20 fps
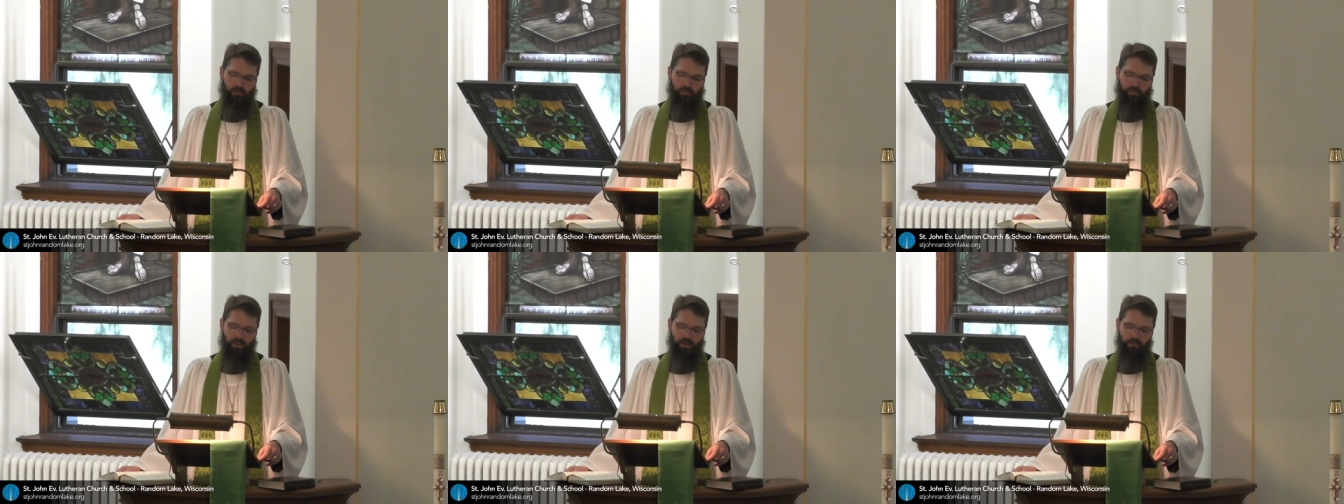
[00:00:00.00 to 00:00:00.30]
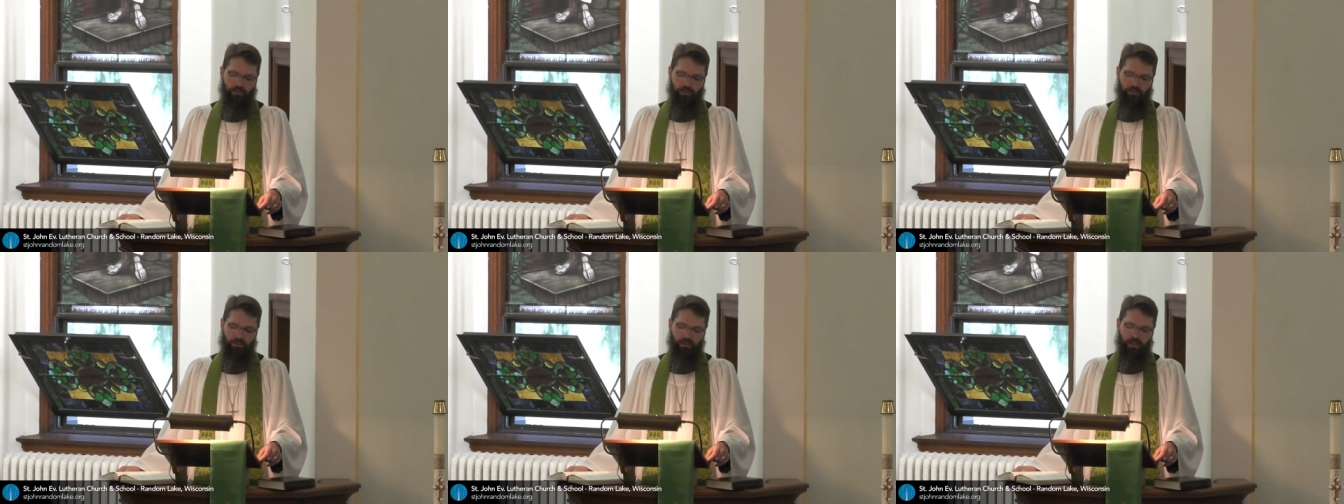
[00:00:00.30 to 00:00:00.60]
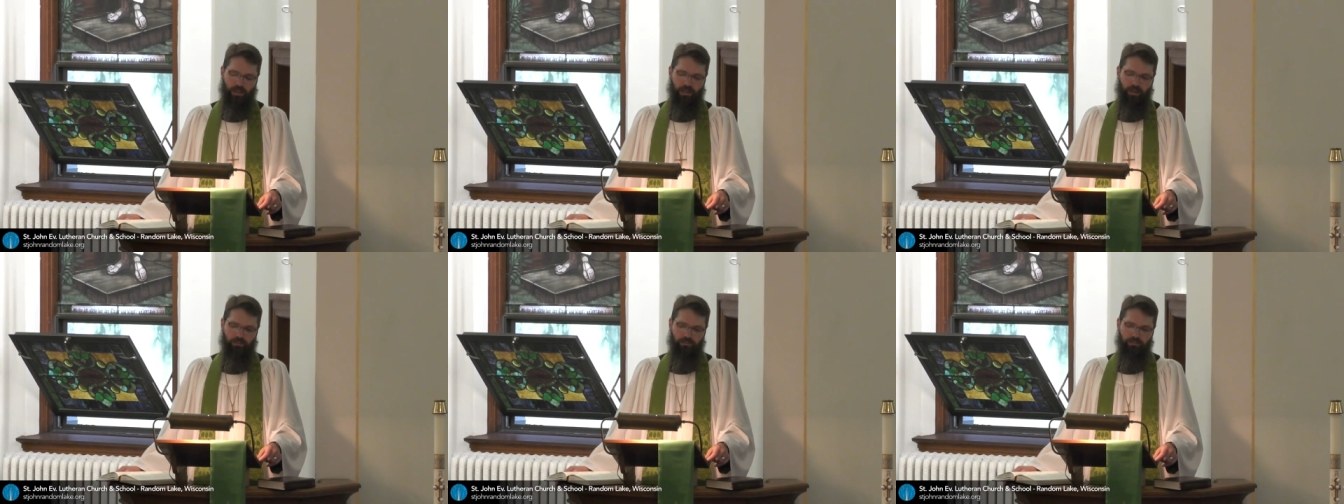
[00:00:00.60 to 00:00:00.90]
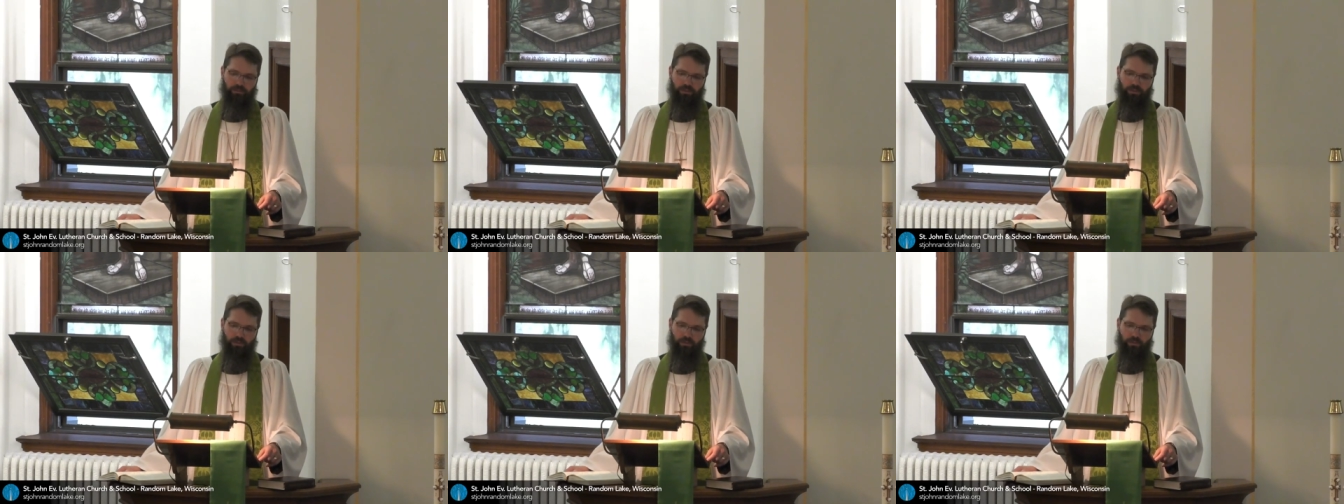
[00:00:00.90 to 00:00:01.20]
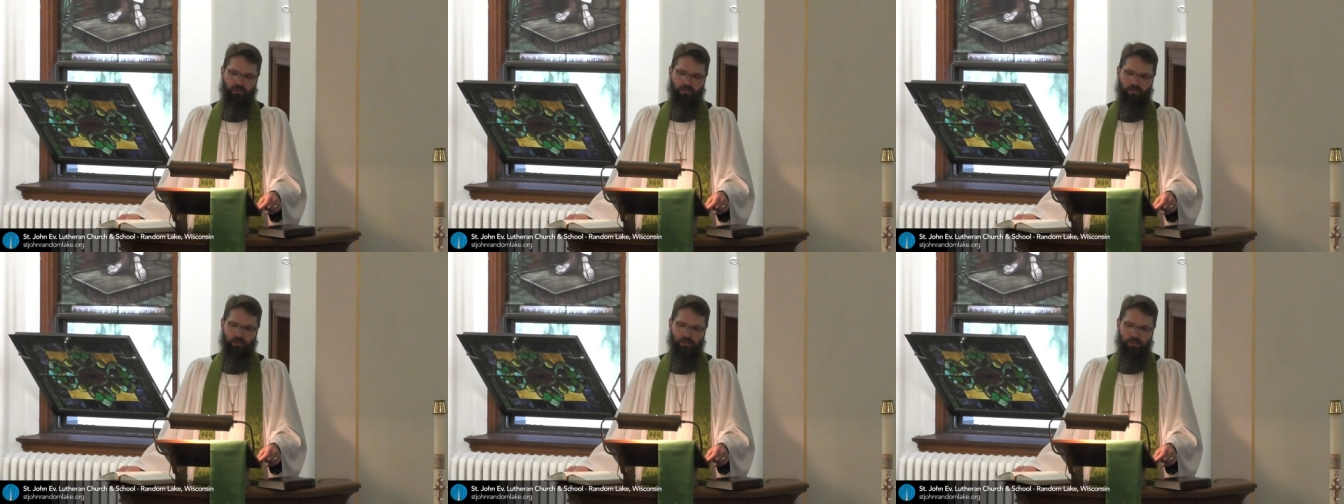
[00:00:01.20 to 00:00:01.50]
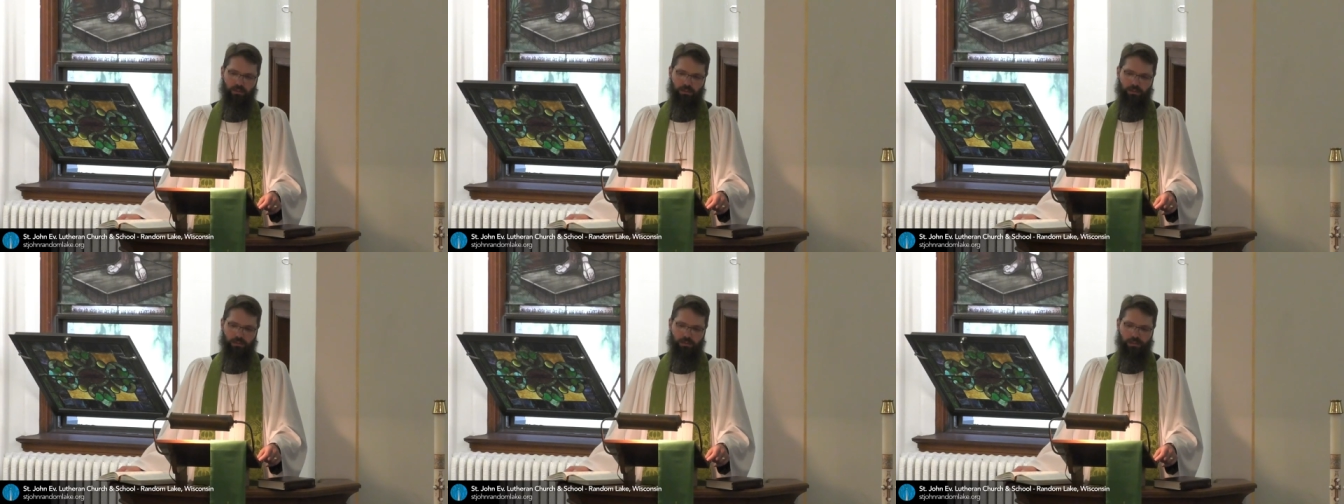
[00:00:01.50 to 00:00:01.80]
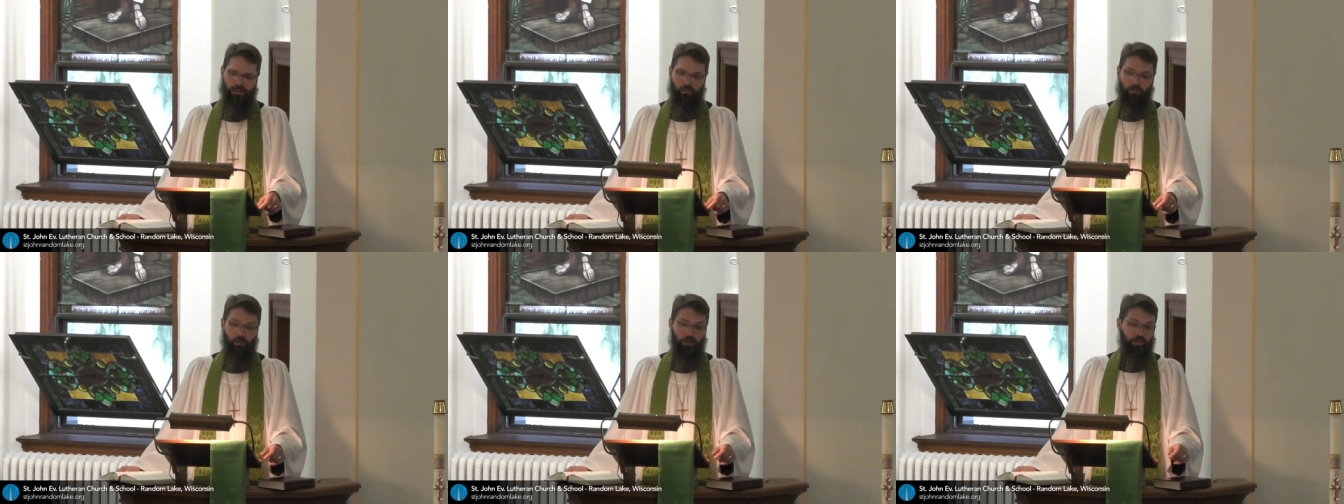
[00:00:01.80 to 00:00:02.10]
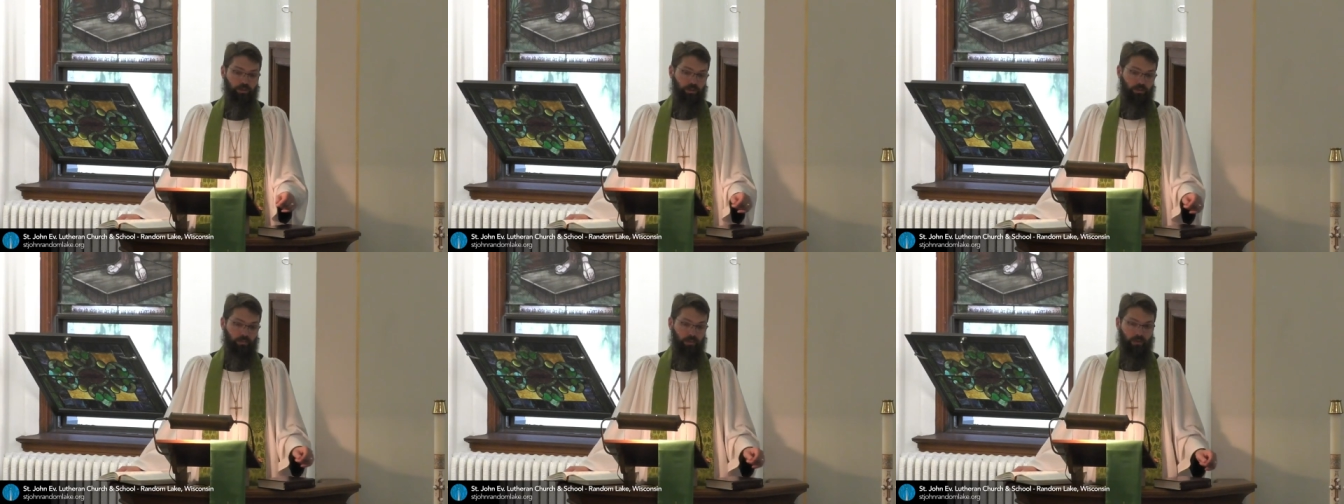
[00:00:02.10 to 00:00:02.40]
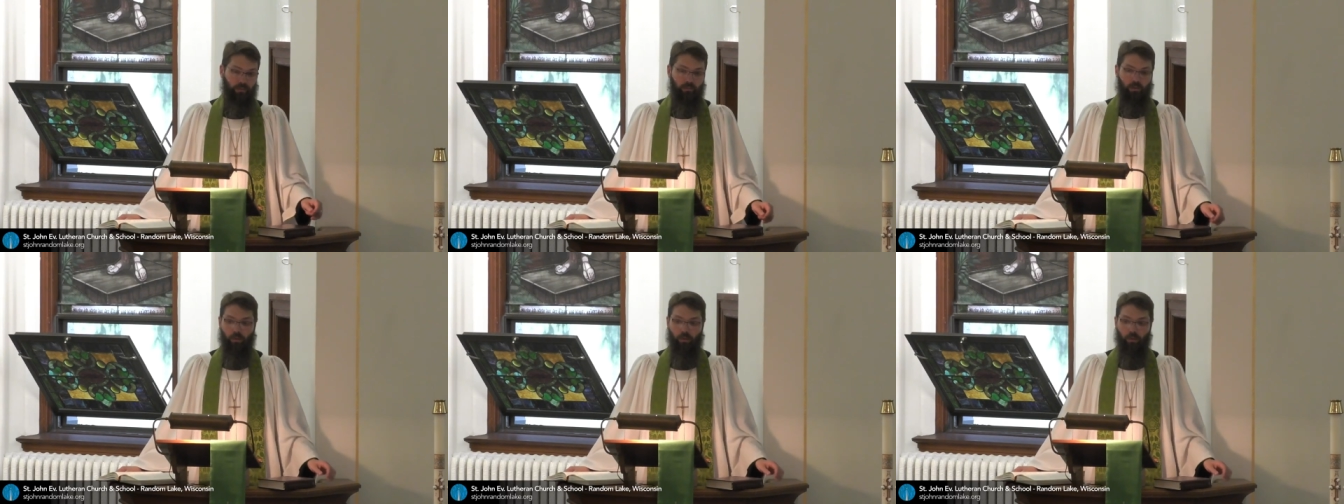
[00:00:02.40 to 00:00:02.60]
that we would have to uh, worship him.